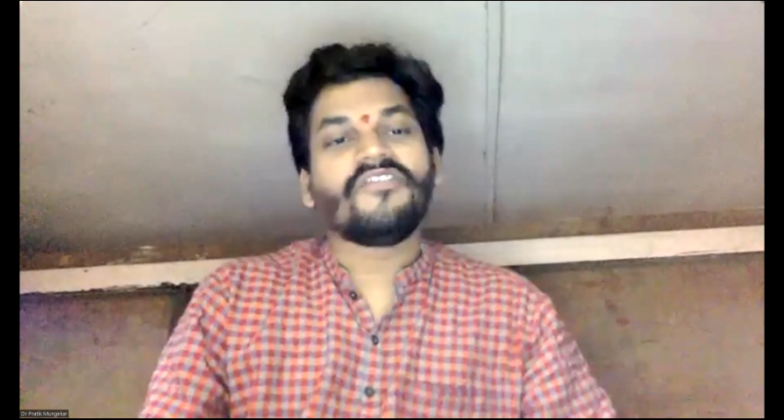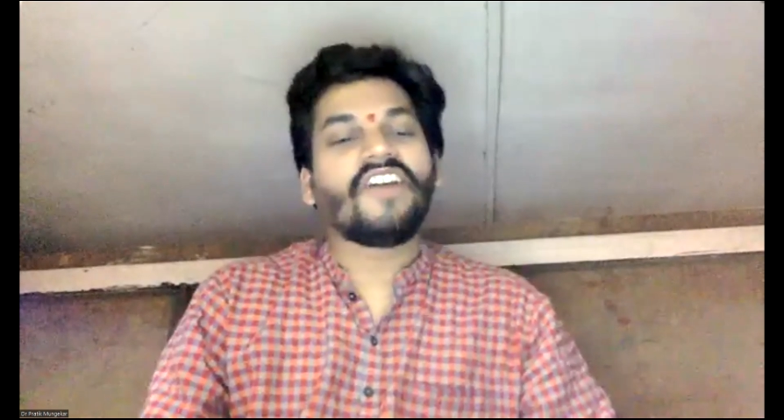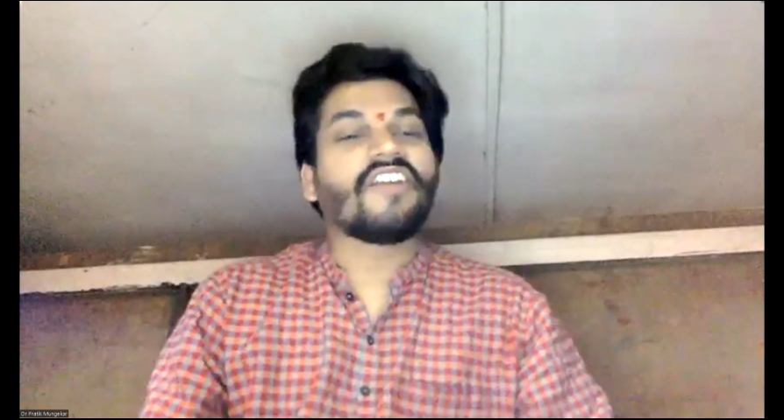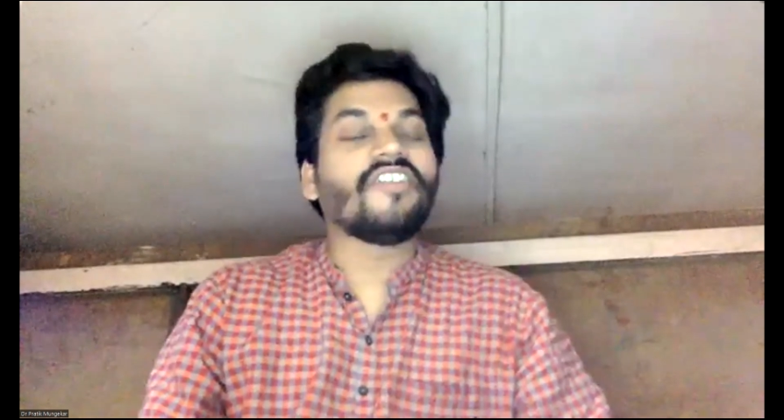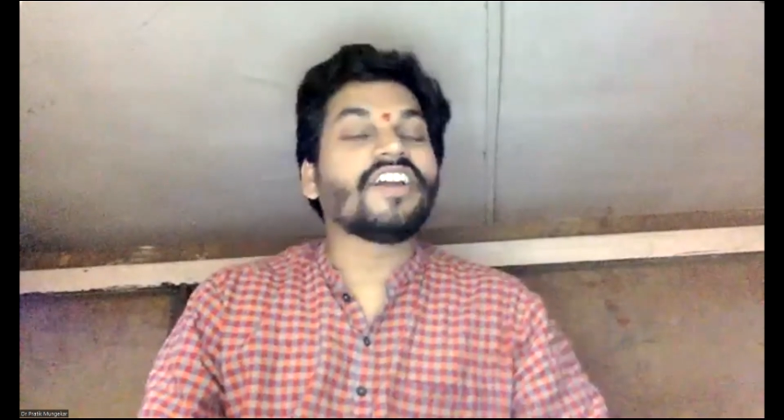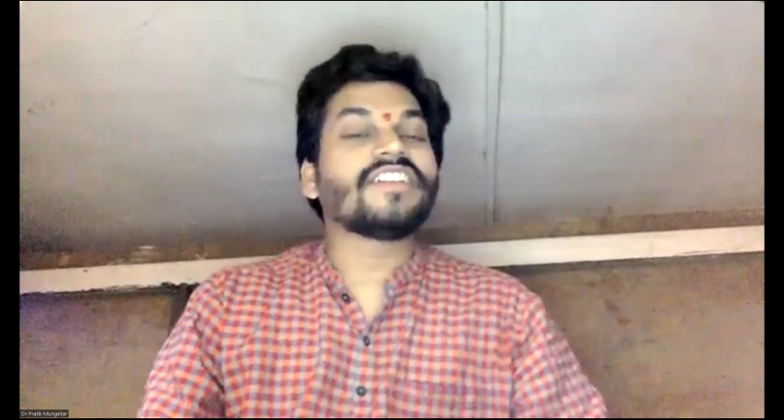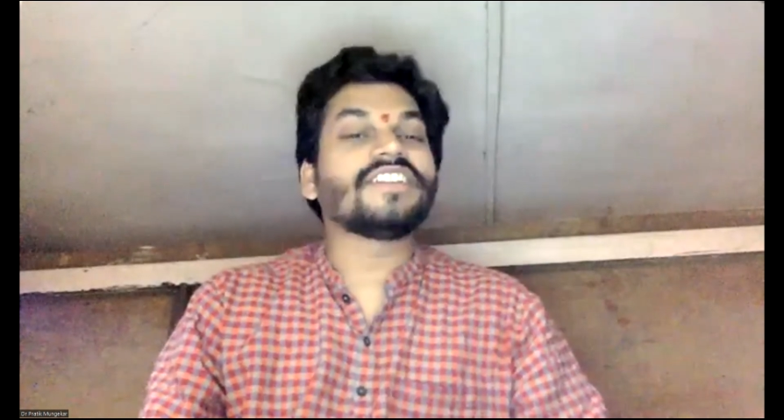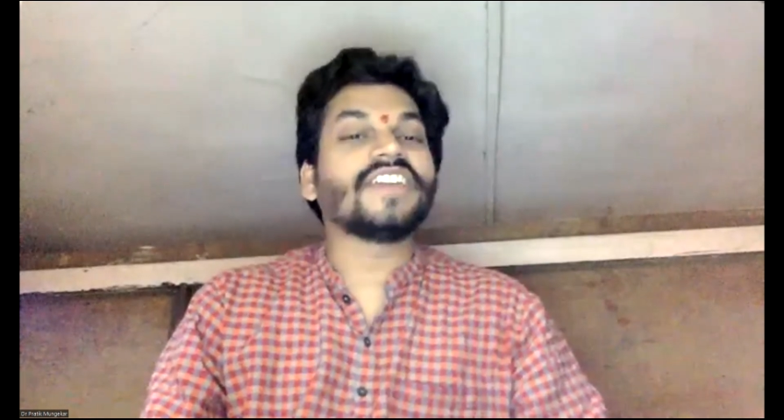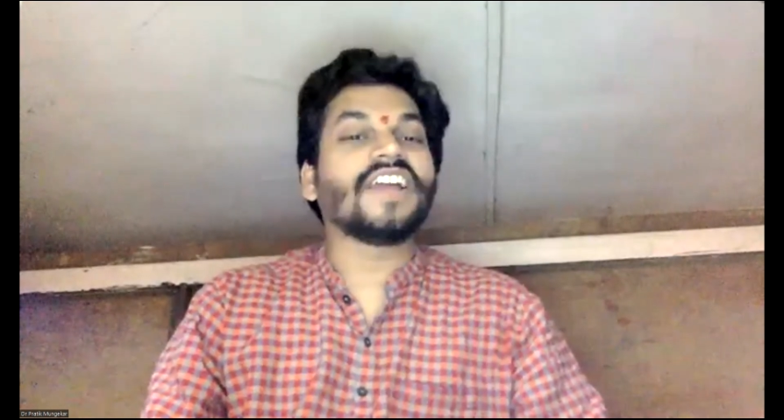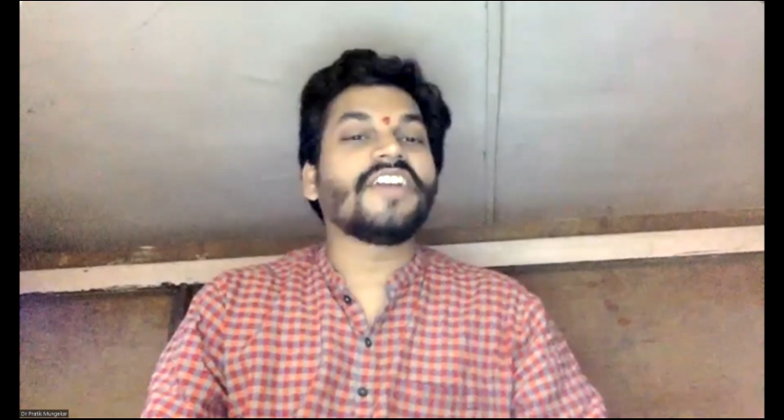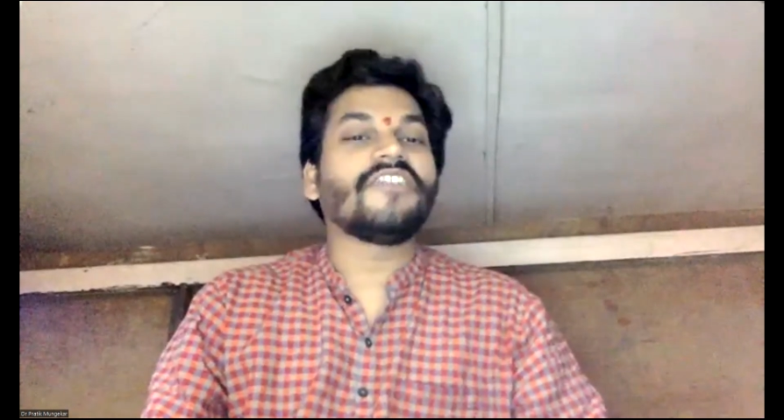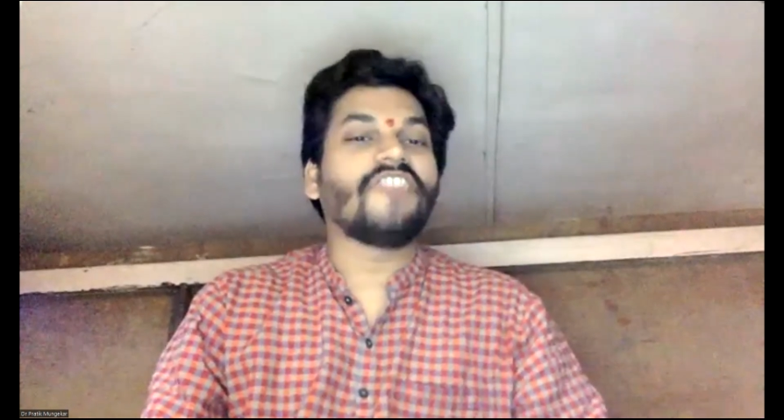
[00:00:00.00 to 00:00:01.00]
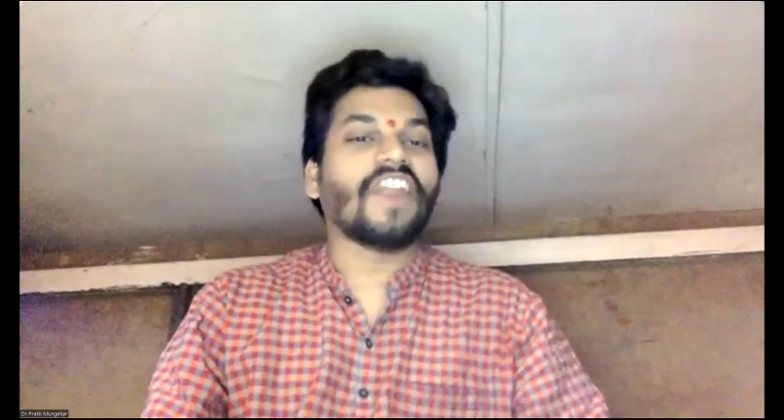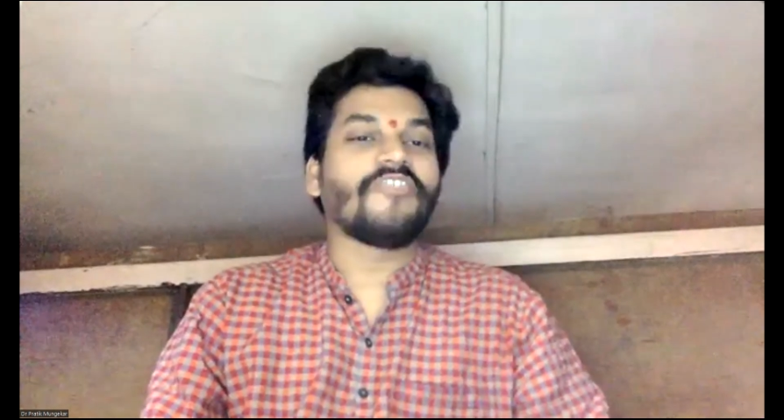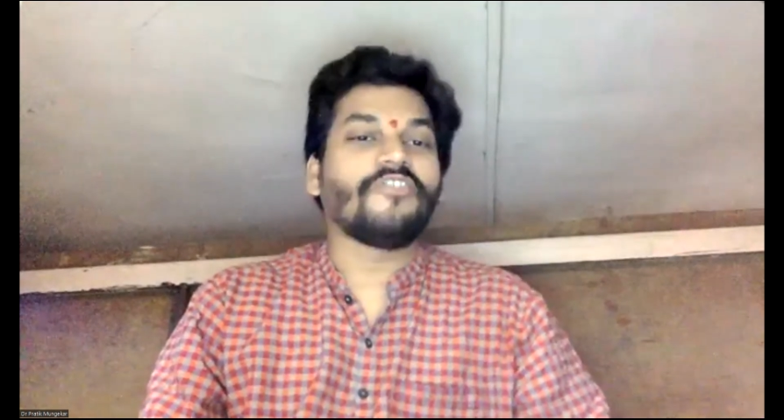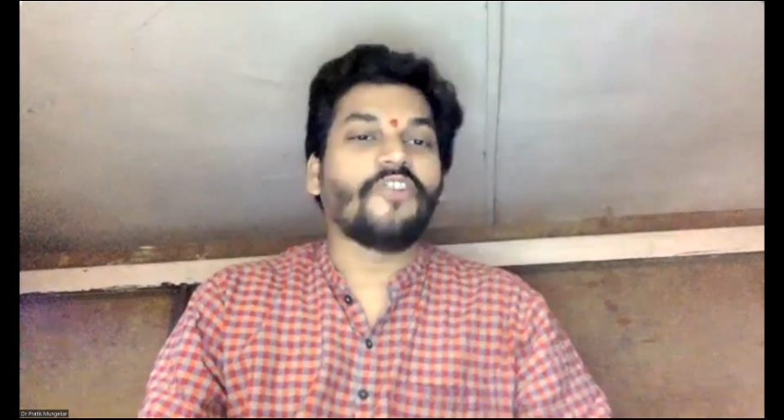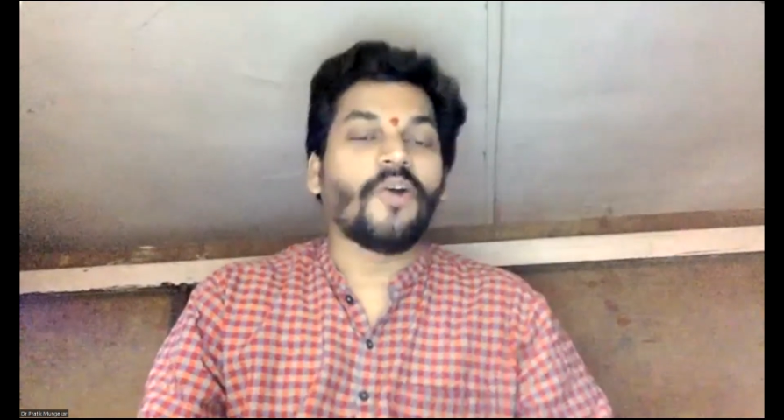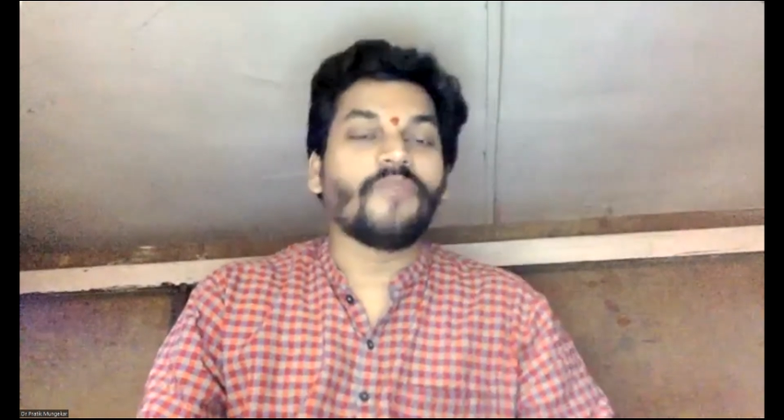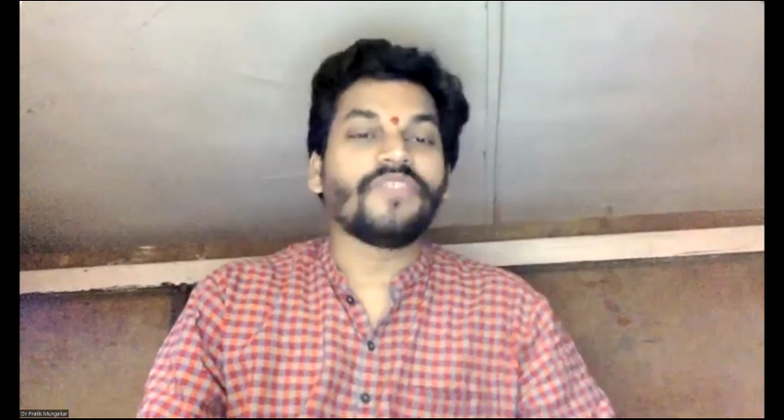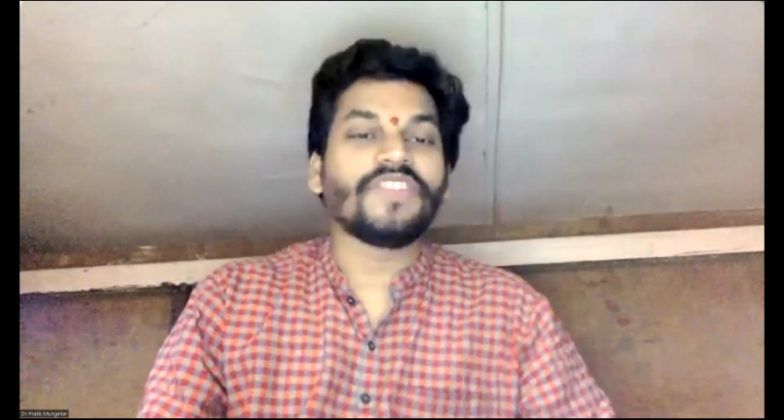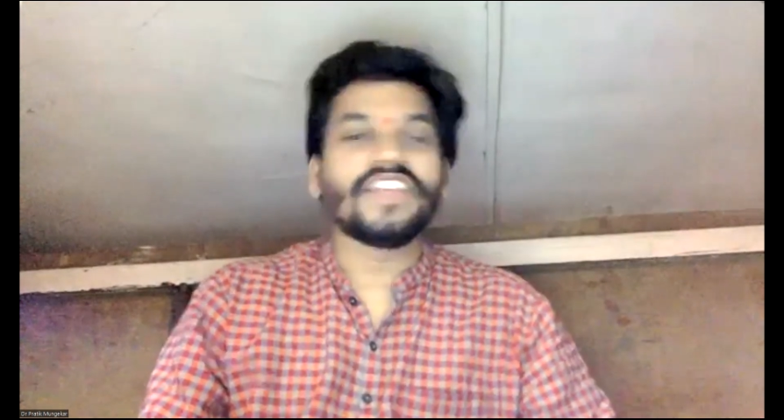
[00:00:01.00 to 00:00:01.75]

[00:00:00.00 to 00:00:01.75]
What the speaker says: Y.Y.C.I platform.